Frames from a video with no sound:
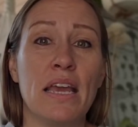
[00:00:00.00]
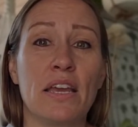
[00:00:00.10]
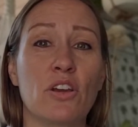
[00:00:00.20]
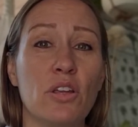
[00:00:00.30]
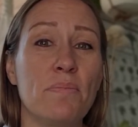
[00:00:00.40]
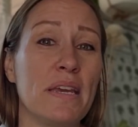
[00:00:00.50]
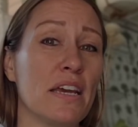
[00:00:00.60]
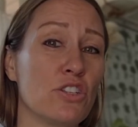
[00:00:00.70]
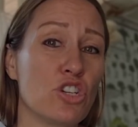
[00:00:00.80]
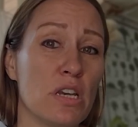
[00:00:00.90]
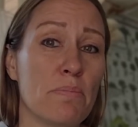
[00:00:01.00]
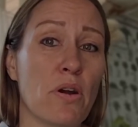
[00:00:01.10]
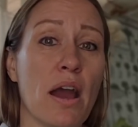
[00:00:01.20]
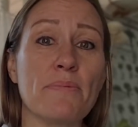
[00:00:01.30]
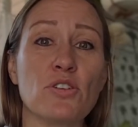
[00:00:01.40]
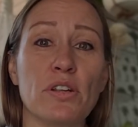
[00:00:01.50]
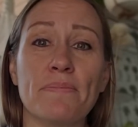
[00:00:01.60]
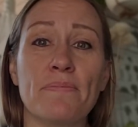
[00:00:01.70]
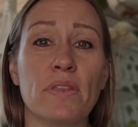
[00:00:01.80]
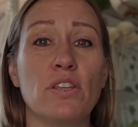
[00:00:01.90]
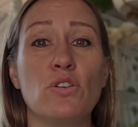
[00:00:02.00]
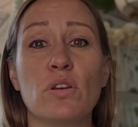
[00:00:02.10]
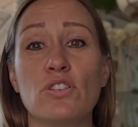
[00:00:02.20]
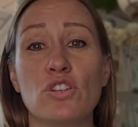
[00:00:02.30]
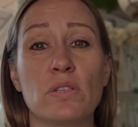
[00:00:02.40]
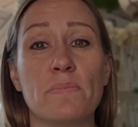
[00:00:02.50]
It could be a cheaper option. Then you could just